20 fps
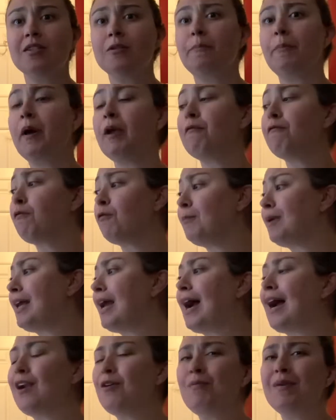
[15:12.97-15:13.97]
But for me,
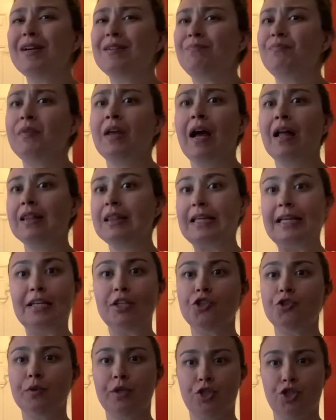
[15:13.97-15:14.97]
I don't want to lead
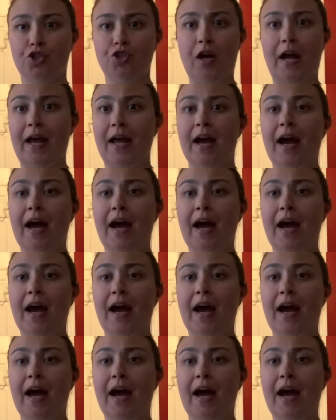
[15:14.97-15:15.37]
you astray.